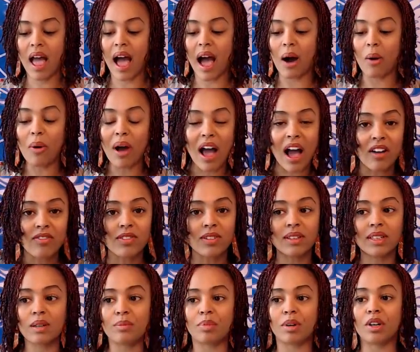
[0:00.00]
However,
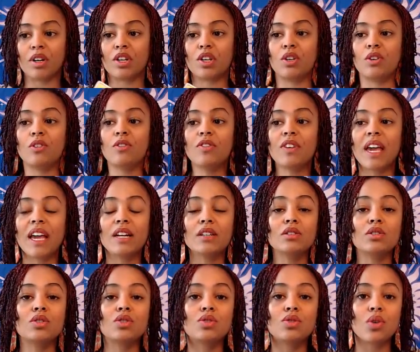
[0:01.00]
Libra, you've gained
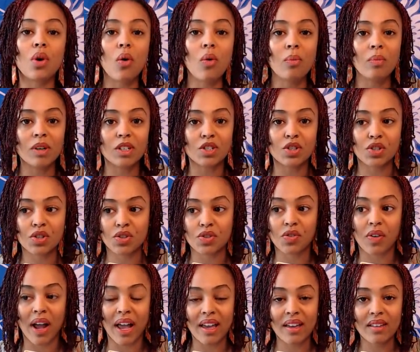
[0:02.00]
so much
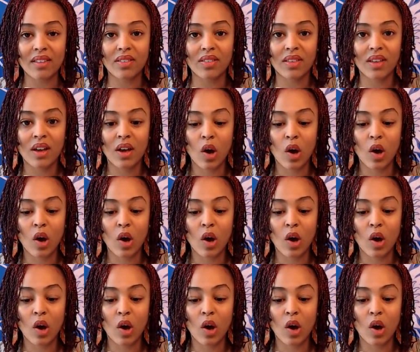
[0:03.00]
strength